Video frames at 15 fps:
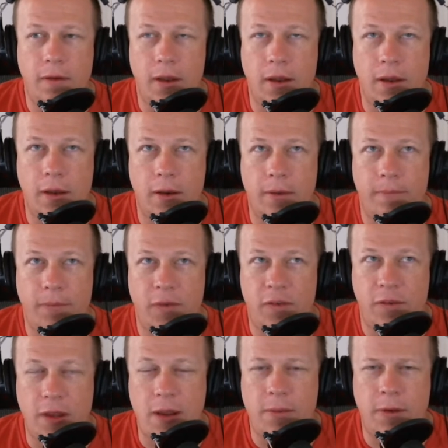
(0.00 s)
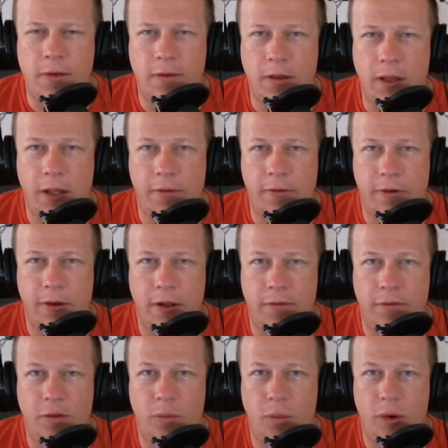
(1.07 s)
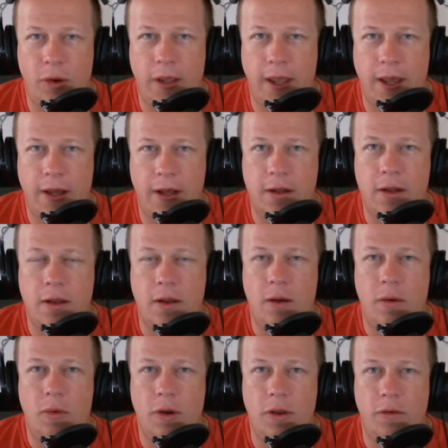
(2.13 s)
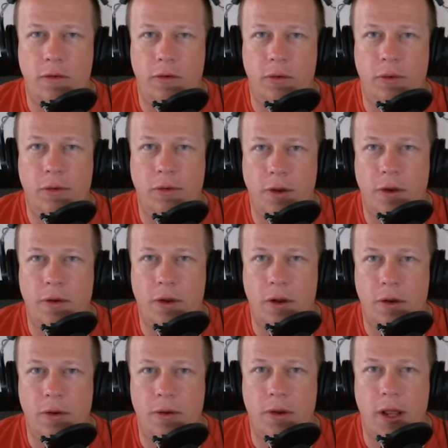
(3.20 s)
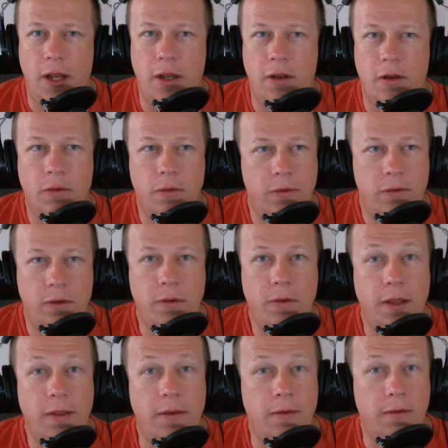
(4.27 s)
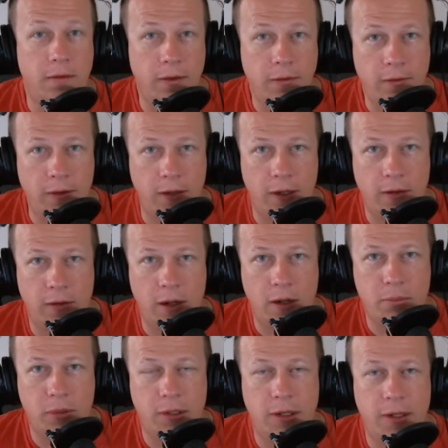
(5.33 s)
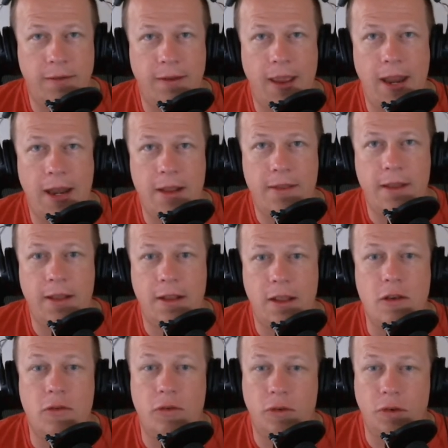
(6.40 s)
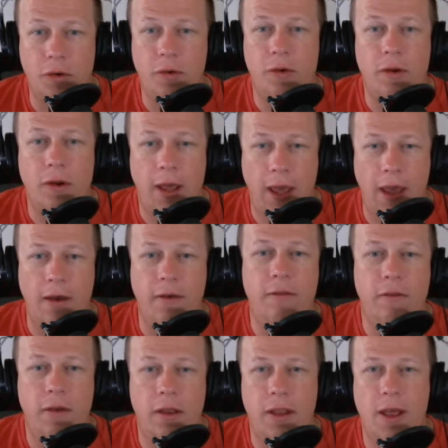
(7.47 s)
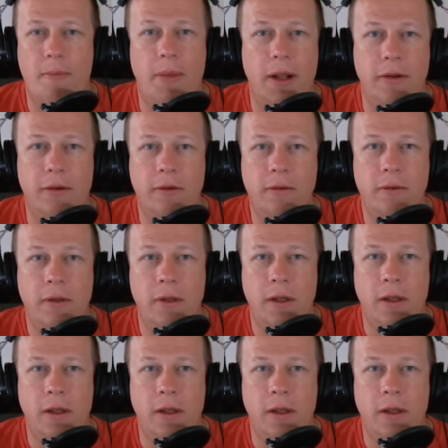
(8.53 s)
Uh, Steam is clever enough to work out what you do and don't own, and you'll still get the discount applied to anything that you don't have in that bundle.